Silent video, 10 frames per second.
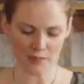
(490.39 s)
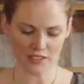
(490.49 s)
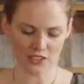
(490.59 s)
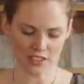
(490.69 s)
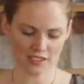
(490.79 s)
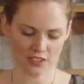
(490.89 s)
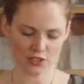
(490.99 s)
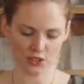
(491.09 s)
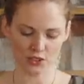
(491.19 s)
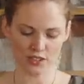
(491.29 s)
is just to
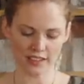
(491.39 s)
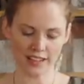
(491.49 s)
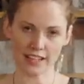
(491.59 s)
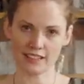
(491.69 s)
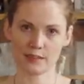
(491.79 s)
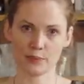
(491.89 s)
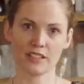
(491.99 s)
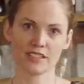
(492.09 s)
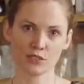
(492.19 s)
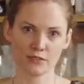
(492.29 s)
do a light
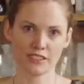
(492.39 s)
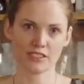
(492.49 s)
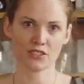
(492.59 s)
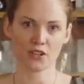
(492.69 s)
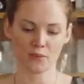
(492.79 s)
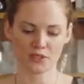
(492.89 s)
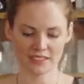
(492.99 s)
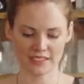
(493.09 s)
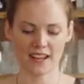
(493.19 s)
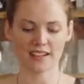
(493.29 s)
spritz over the top
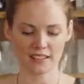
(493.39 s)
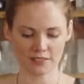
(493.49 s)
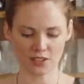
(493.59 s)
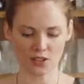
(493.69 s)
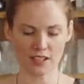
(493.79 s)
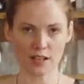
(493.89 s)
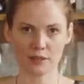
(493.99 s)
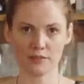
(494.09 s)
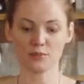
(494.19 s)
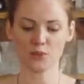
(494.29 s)
just to kind of lift it all
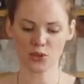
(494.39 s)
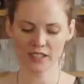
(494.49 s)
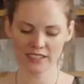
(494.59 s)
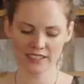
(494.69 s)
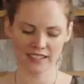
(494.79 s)
up even more.